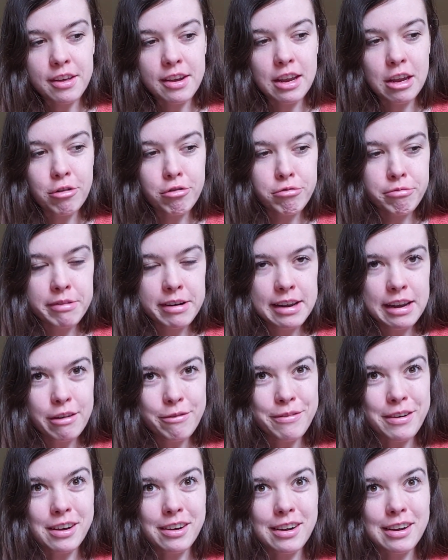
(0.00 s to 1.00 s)
and he really
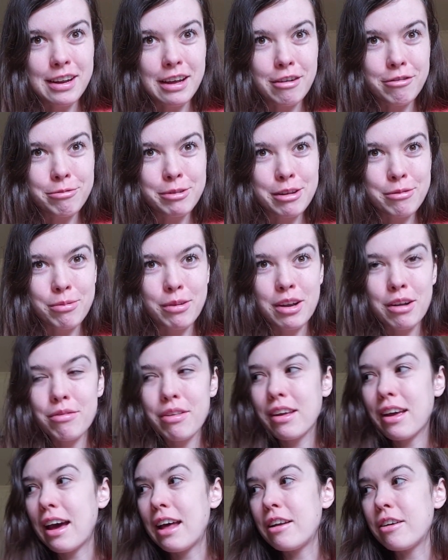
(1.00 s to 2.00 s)
fell in love with one of
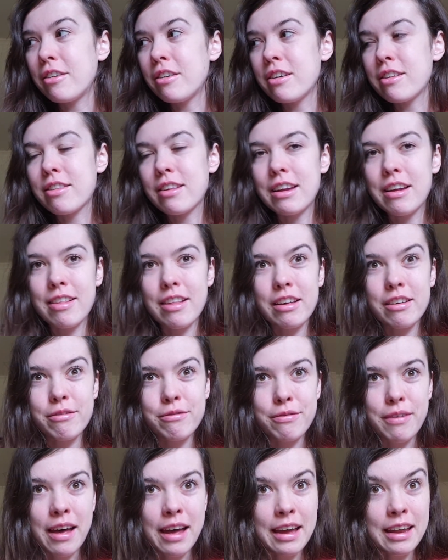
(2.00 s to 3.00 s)
the colors, and I was like,
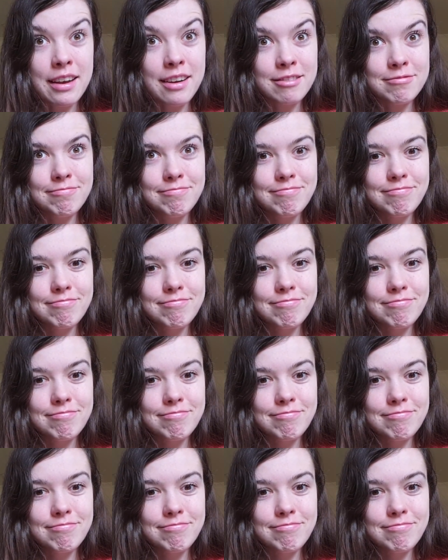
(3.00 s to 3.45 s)
fine.